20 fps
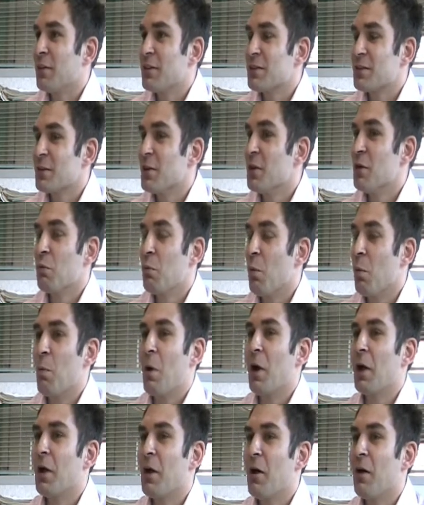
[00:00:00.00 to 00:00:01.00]
It's what
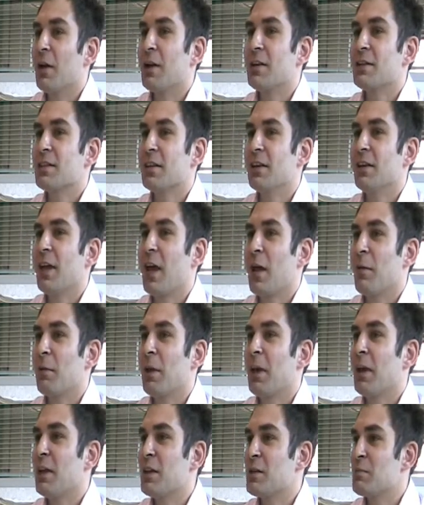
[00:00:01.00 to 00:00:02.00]
one guy has seen
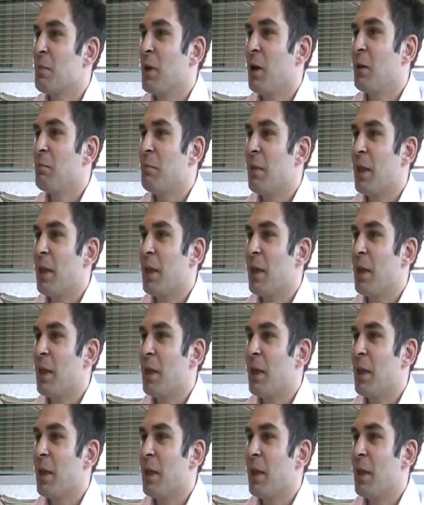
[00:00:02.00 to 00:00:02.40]
happening in his pub.